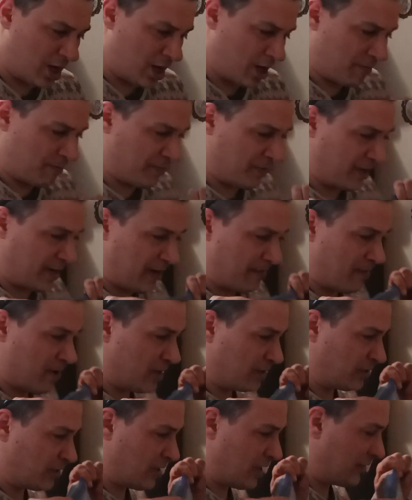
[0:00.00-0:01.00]
but I'm
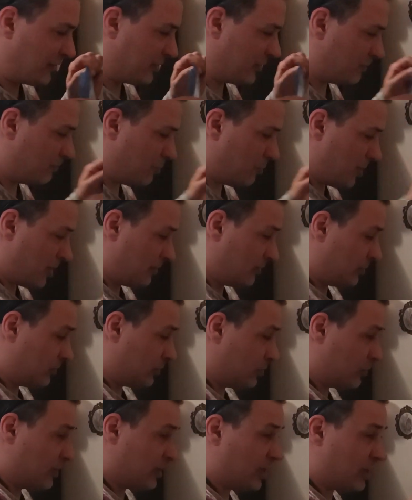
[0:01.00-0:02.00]
also at this point
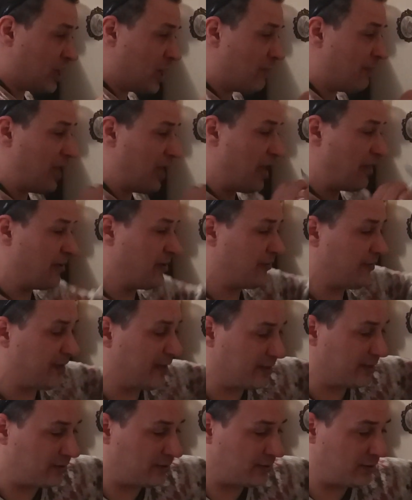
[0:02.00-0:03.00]
doing a couple other
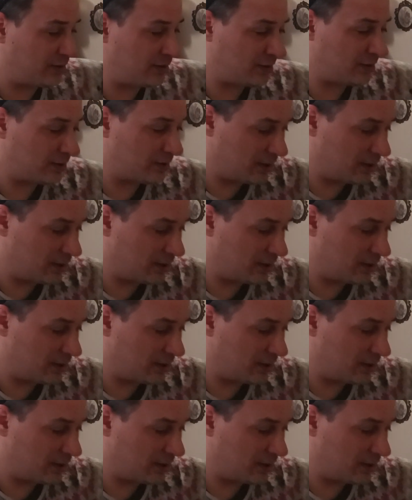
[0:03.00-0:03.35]
things.